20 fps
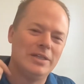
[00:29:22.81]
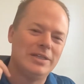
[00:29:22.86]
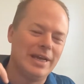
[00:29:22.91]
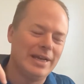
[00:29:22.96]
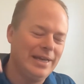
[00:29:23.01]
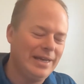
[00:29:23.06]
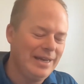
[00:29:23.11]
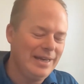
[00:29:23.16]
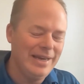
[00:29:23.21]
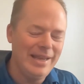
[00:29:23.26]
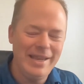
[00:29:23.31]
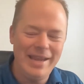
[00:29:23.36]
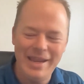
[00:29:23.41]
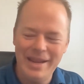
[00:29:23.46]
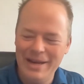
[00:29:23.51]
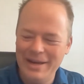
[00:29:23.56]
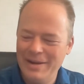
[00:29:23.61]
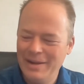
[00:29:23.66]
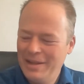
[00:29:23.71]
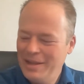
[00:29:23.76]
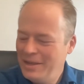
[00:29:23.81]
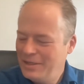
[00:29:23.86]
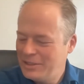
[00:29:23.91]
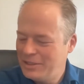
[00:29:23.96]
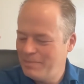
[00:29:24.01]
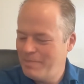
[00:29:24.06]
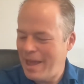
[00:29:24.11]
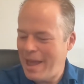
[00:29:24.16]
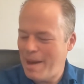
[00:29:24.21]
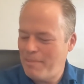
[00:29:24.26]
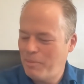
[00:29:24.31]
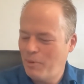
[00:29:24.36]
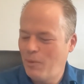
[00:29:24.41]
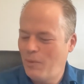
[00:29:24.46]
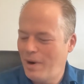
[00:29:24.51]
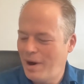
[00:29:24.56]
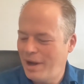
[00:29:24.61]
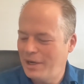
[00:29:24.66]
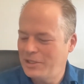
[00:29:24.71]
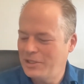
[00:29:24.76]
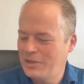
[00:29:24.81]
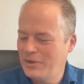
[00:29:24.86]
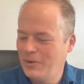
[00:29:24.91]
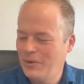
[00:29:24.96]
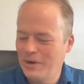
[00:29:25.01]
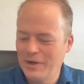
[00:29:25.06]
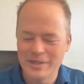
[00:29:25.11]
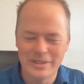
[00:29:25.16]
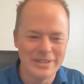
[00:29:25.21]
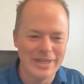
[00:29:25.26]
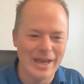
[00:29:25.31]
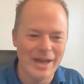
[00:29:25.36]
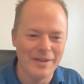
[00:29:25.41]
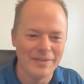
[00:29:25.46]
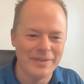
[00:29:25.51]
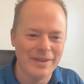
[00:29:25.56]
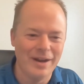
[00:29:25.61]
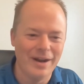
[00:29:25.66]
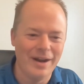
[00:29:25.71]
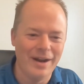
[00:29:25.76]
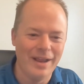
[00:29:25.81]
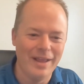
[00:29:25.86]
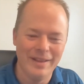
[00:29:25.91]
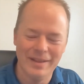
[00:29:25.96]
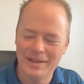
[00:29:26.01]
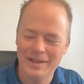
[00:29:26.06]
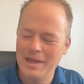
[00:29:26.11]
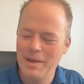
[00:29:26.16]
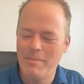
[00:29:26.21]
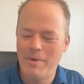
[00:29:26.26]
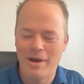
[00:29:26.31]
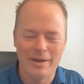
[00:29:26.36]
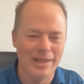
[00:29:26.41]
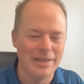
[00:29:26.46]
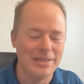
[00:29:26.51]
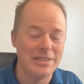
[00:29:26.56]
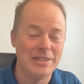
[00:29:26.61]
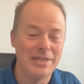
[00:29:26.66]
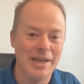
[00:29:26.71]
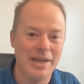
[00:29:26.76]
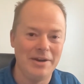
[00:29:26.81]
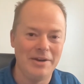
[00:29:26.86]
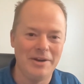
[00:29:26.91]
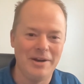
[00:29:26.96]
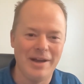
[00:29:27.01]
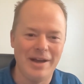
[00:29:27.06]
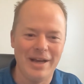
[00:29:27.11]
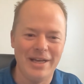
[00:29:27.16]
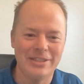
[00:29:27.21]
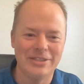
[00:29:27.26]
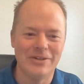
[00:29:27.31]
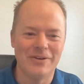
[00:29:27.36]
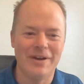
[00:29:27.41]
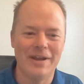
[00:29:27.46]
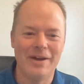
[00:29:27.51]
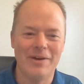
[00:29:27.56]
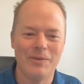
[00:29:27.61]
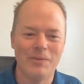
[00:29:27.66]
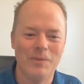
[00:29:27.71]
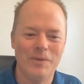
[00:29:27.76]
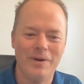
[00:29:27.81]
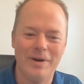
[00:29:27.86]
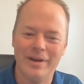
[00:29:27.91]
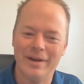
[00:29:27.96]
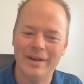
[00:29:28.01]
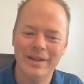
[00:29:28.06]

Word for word: I need some Apple Watch cords out there, and come on, let's standardize around one.